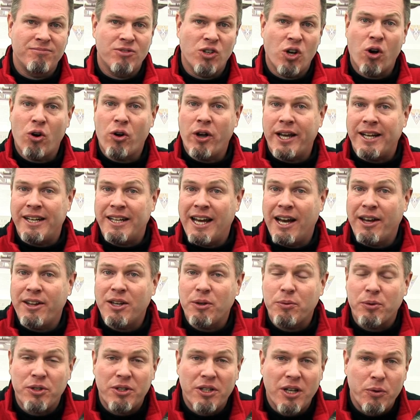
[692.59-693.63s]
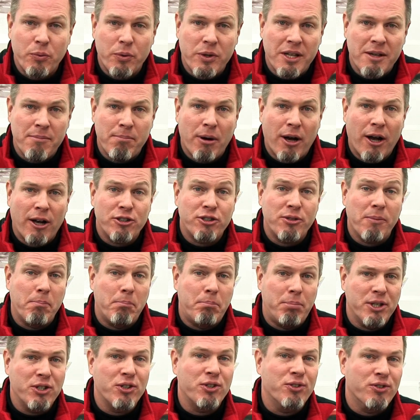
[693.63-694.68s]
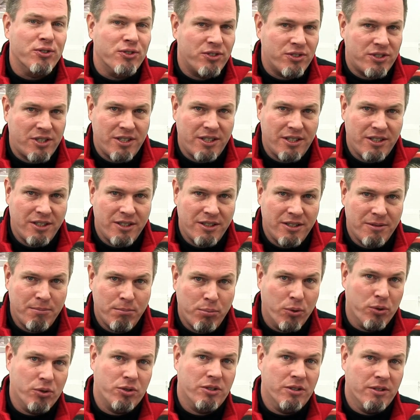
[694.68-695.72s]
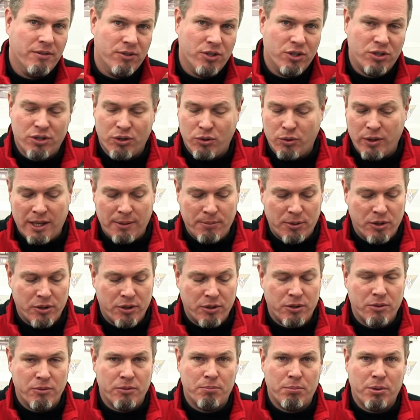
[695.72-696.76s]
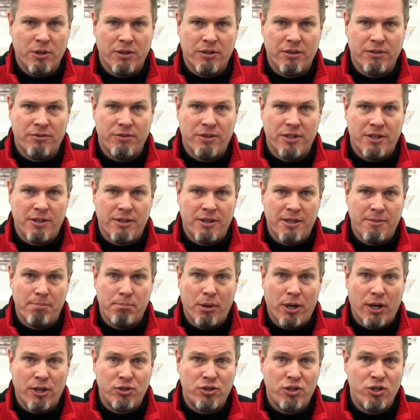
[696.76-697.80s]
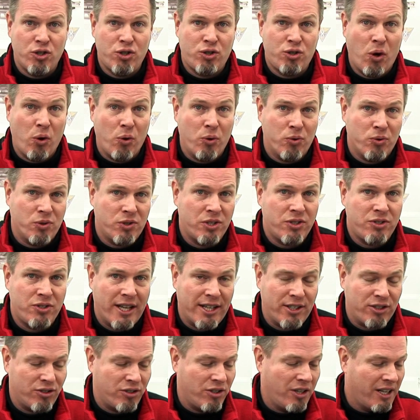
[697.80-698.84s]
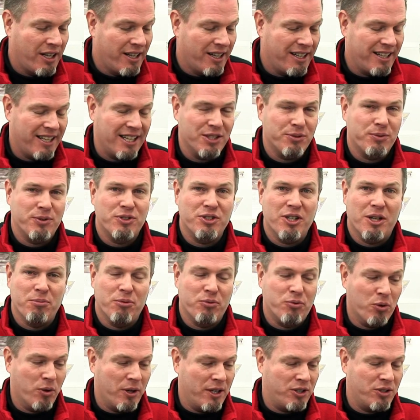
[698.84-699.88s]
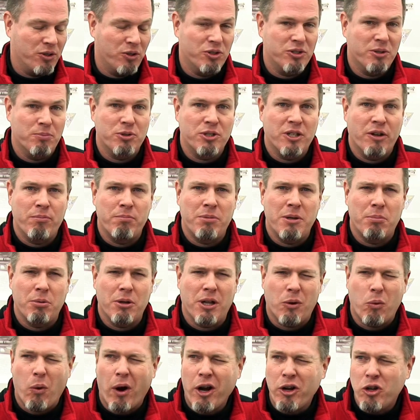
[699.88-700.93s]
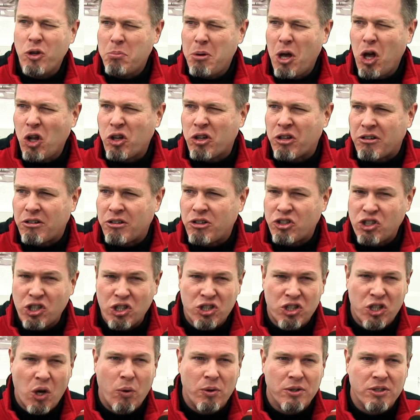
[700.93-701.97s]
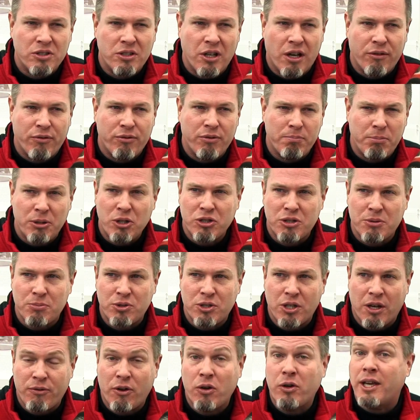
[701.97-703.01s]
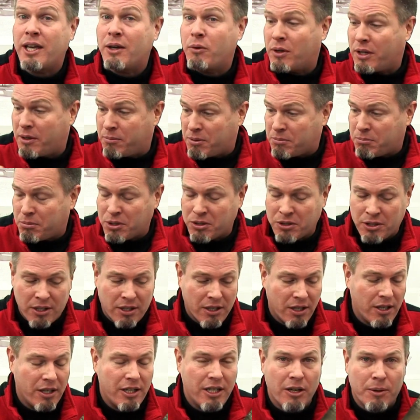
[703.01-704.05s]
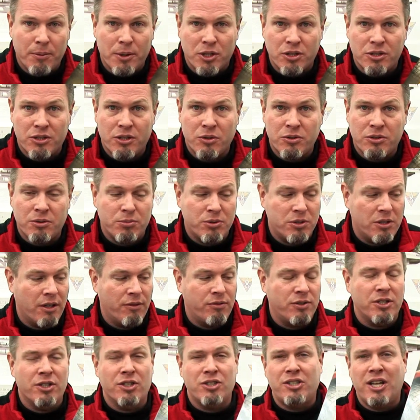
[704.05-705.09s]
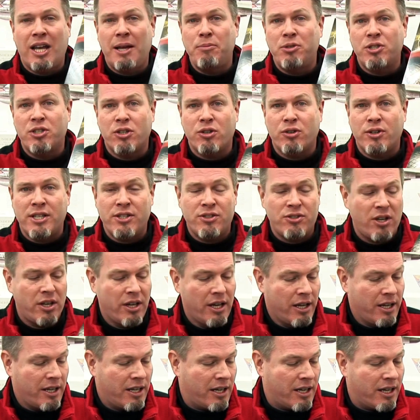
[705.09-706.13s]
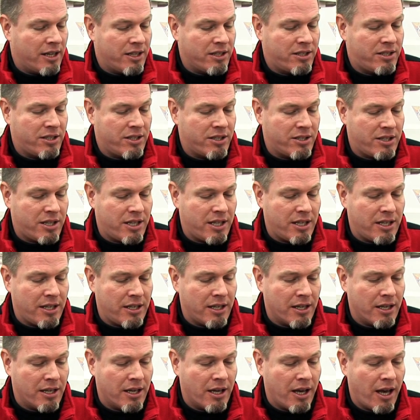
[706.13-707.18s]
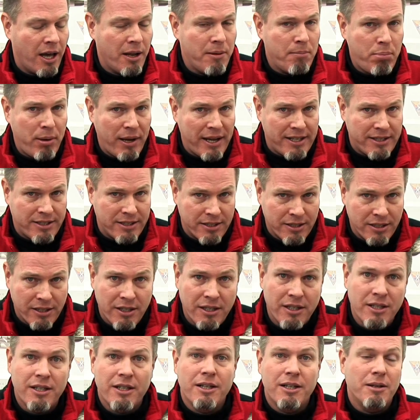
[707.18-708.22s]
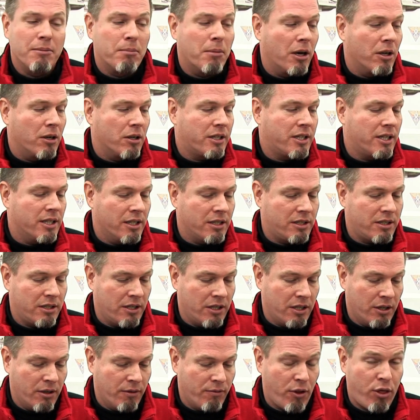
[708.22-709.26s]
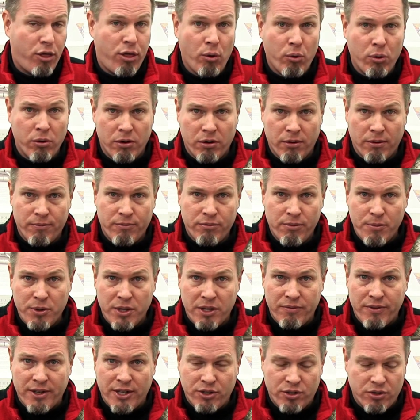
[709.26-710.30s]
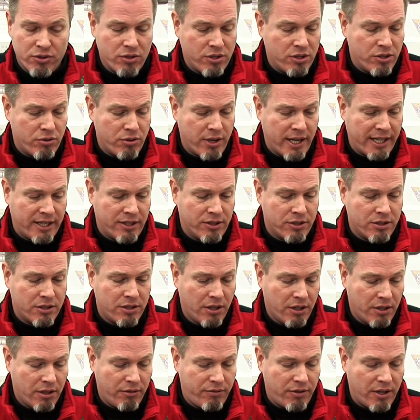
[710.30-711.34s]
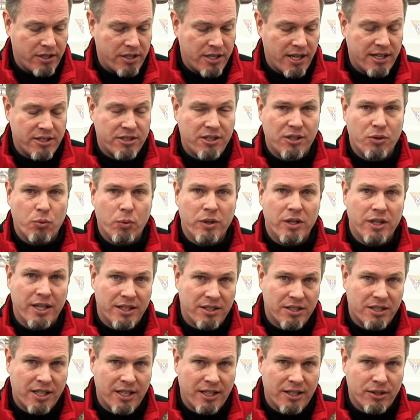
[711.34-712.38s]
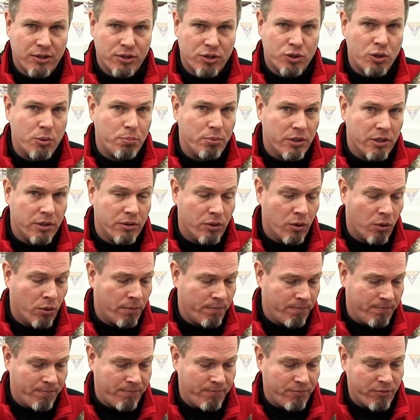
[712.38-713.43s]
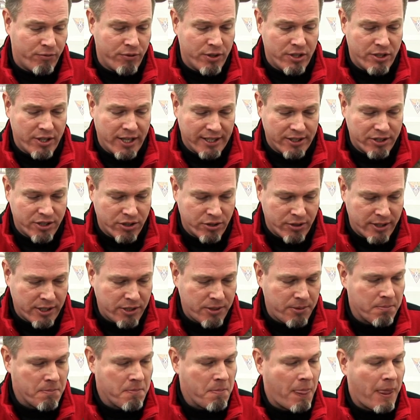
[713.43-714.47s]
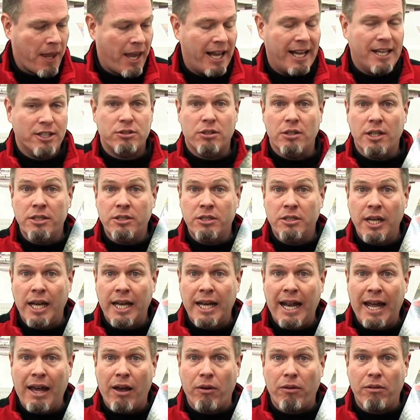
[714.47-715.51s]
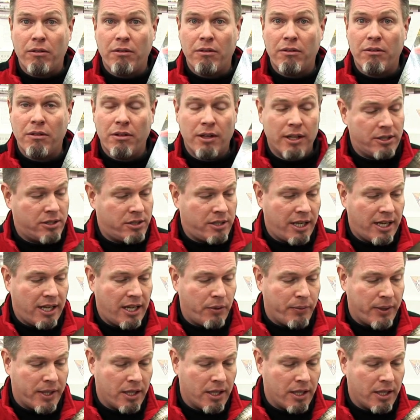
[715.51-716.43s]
All right, now that we're done with the Boss Builds portion of the show, I'm going to do part of the Boss Shows section. As we saw before, I showed some stuff. People are like, why aren't you building? You're just showing stuff. Build some stuff. Okay, well, I've been building. Now I'm going to show some stuff. In the same series, this is the Unpainted model kit of Thor from the Avengers and Dragon's fantastic 1/9 scale superhero vignette series. So let's check it out. Let's check it out.